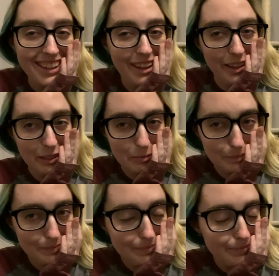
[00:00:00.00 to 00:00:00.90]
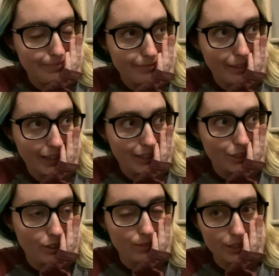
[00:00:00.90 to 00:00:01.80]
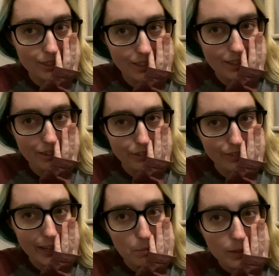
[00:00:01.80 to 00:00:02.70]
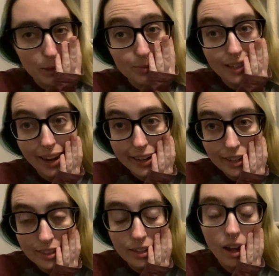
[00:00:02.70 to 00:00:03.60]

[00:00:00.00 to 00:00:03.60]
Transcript: uh, I should have turned on another light, but I'm tired.